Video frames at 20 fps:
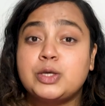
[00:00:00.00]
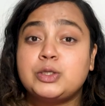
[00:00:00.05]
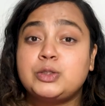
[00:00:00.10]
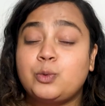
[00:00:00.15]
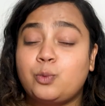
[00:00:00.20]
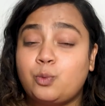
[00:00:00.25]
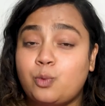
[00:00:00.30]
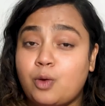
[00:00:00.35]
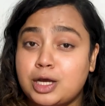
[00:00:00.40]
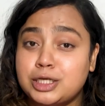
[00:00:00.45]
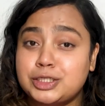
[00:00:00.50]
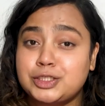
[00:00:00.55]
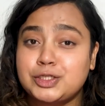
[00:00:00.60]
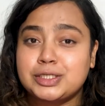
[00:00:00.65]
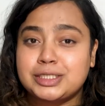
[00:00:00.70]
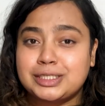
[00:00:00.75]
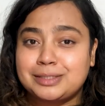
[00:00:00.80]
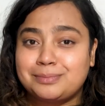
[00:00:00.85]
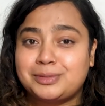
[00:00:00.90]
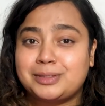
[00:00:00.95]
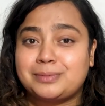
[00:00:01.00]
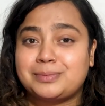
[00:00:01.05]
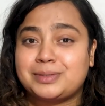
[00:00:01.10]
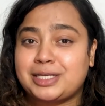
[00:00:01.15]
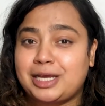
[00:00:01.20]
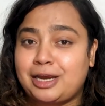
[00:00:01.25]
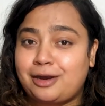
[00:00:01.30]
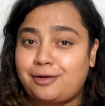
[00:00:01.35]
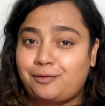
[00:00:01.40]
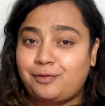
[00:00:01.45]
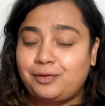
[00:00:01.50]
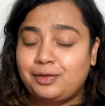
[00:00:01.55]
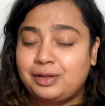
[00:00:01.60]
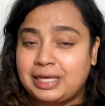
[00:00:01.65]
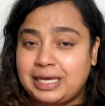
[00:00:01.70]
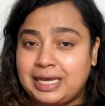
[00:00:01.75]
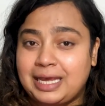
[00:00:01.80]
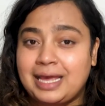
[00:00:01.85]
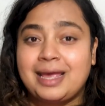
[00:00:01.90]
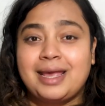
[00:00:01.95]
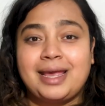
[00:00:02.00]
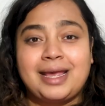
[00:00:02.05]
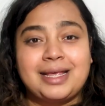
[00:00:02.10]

to watch your symptoms carefully